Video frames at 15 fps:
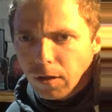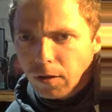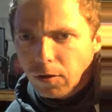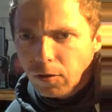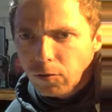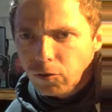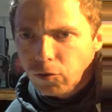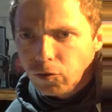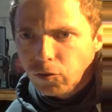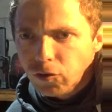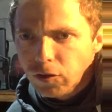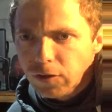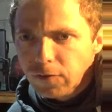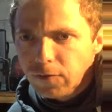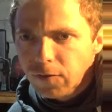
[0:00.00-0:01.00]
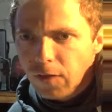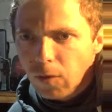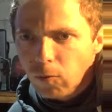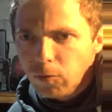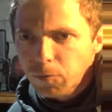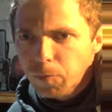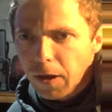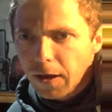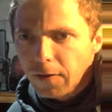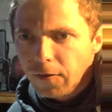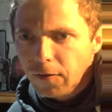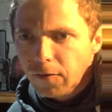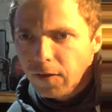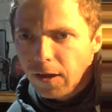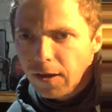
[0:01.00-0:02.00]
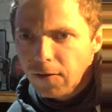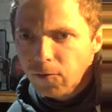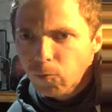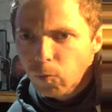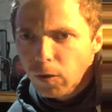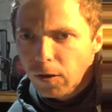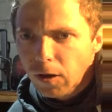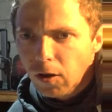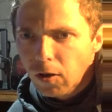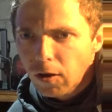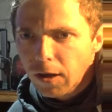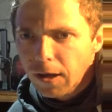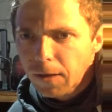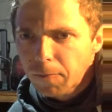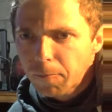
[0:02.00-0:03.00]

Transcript: It also says that was back in the days when Lockheed